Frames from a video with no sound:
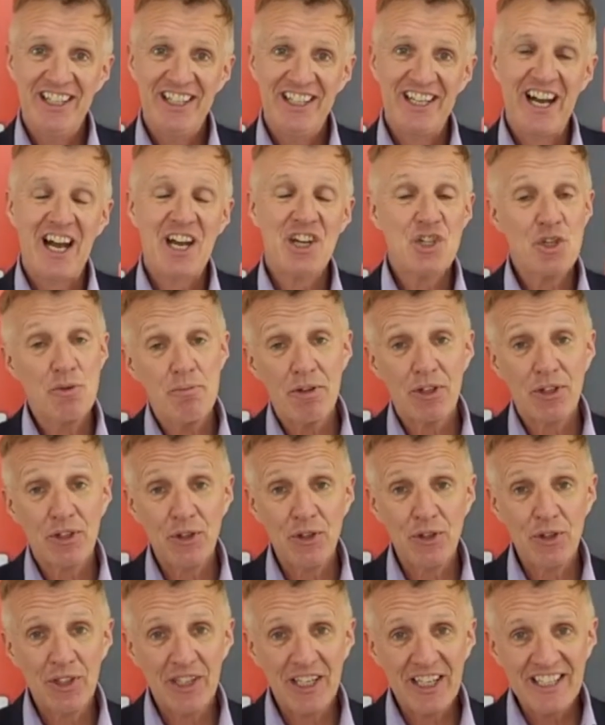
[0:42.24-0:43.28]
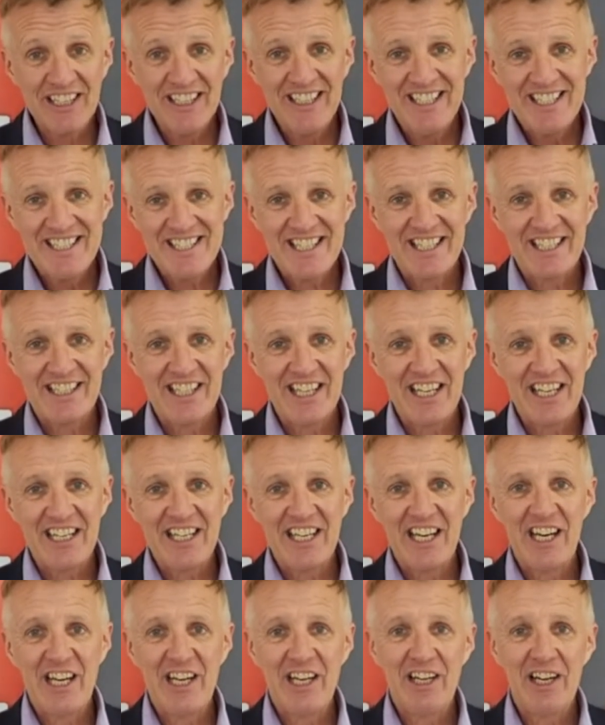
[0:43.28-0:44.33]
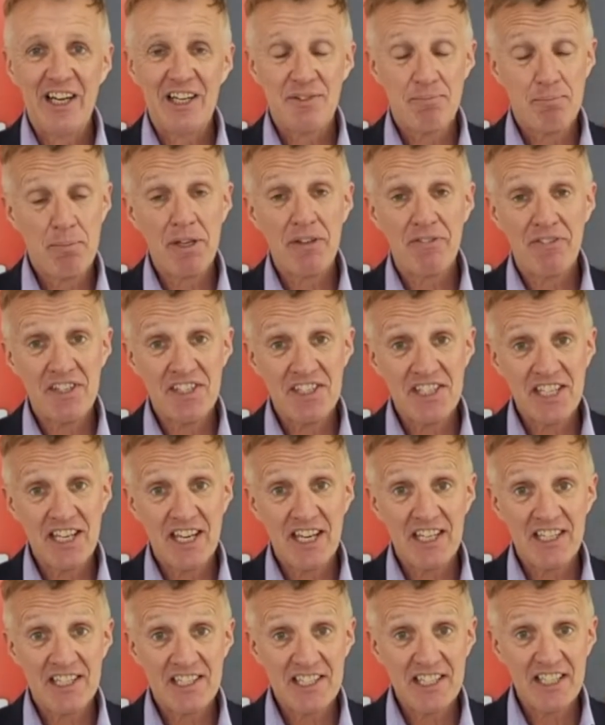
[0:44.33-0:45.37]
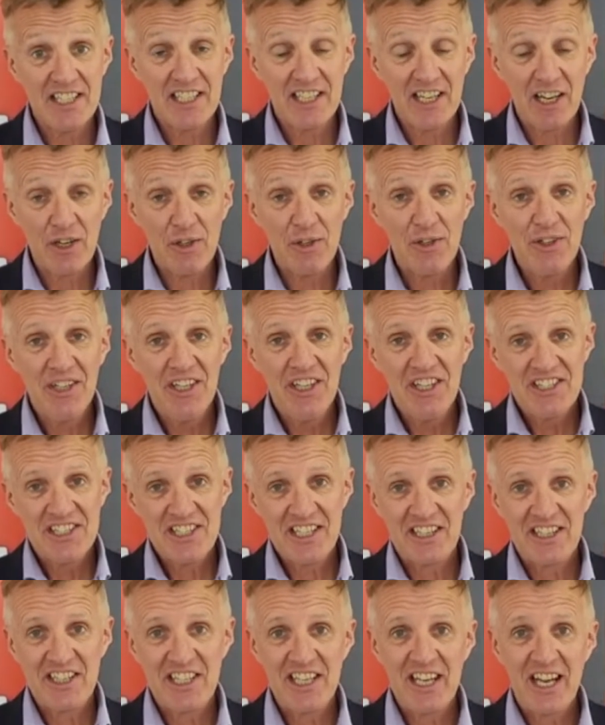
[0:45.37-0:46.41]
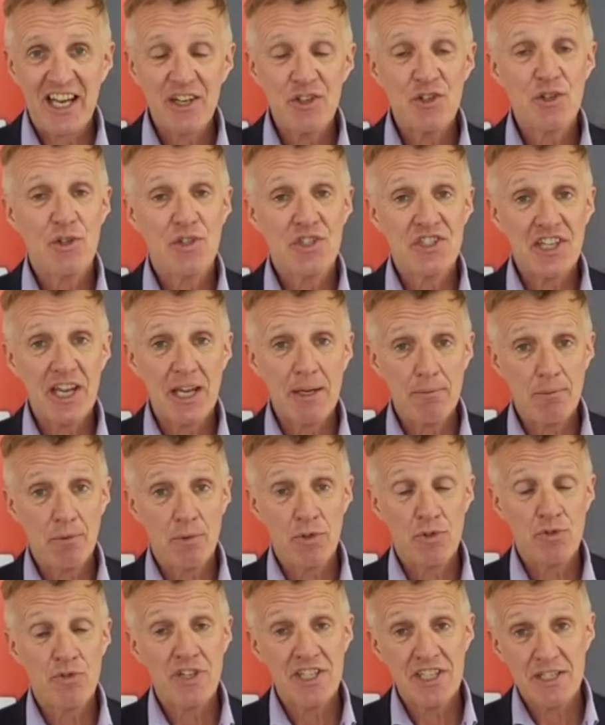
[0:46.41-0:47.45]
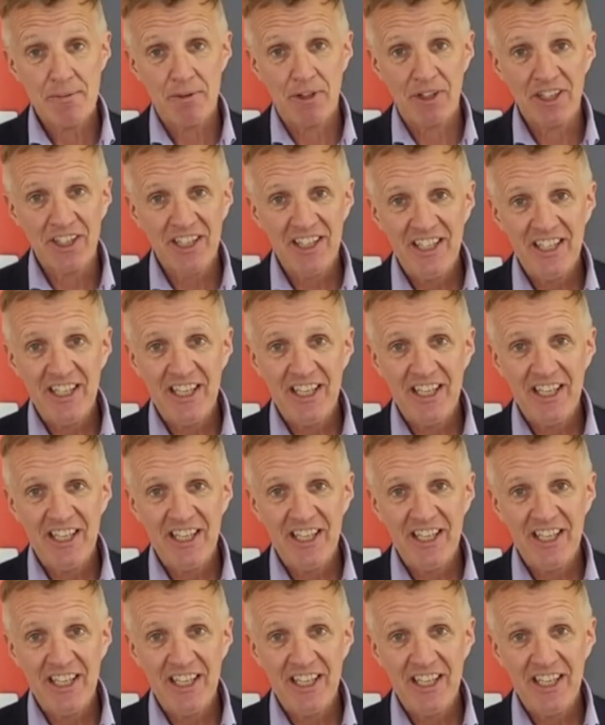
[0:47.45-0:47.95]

Andrew McCauley said, as PVCA CEO, said the Andrews statement was risible,